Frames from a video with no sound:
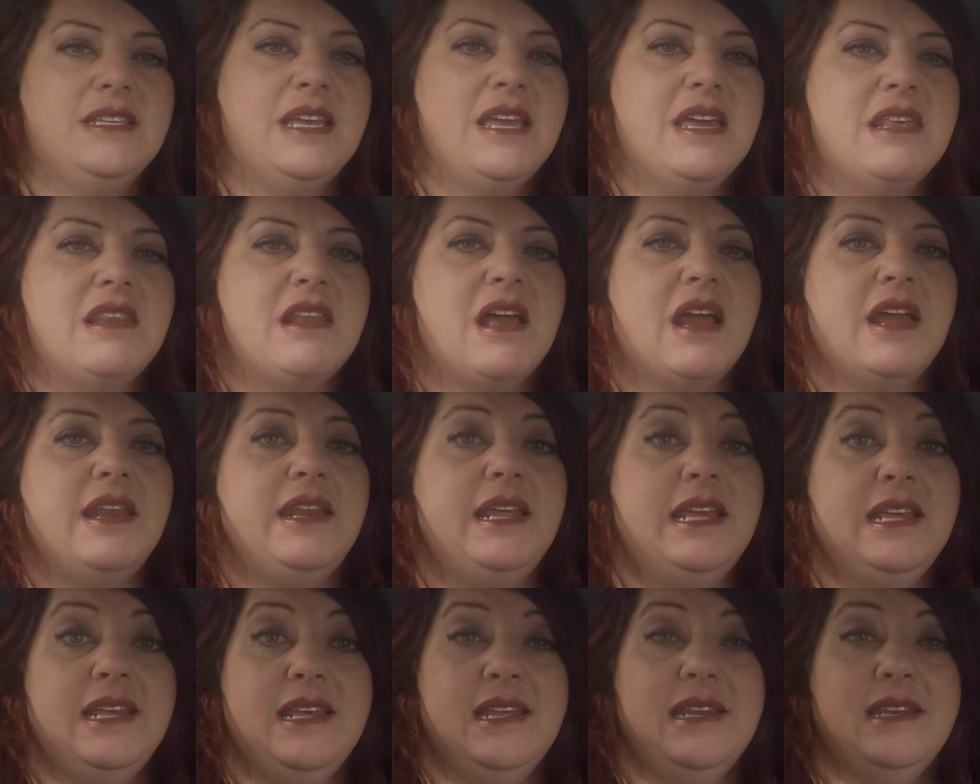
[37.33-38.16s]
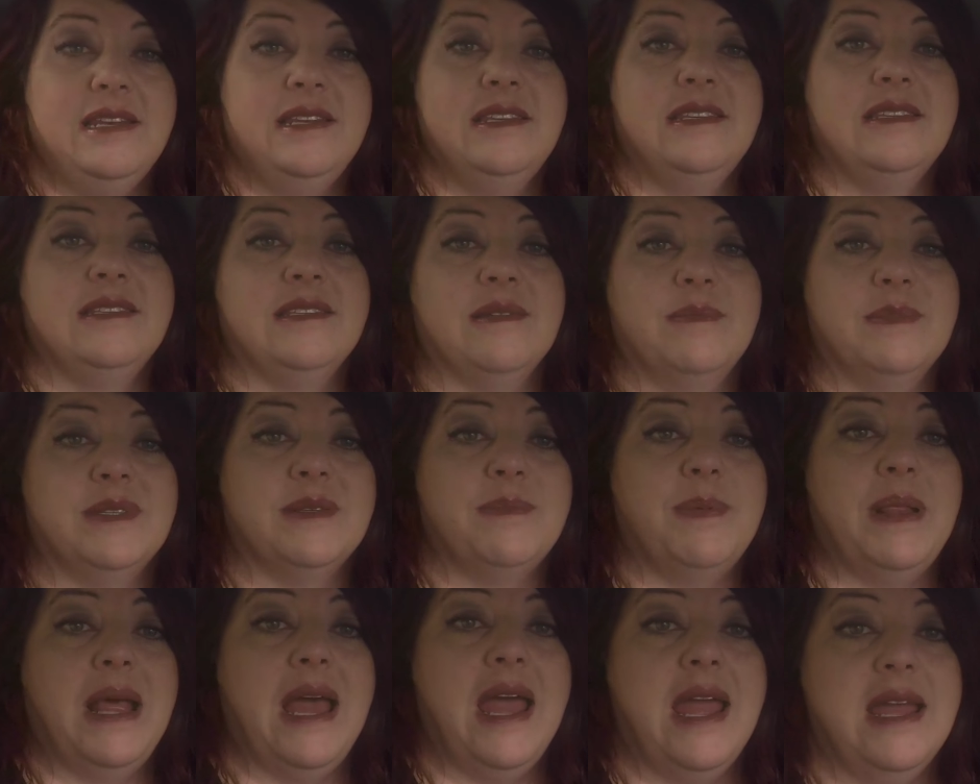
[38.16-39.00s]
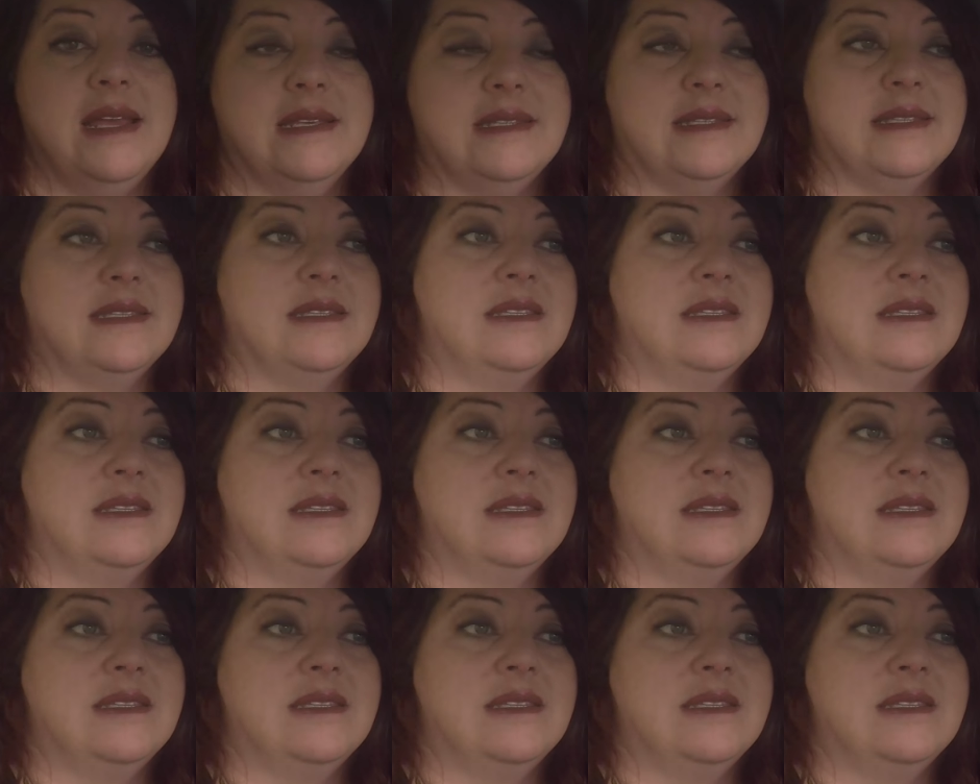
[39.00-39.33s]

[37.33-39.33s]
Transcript: and I need some supplies.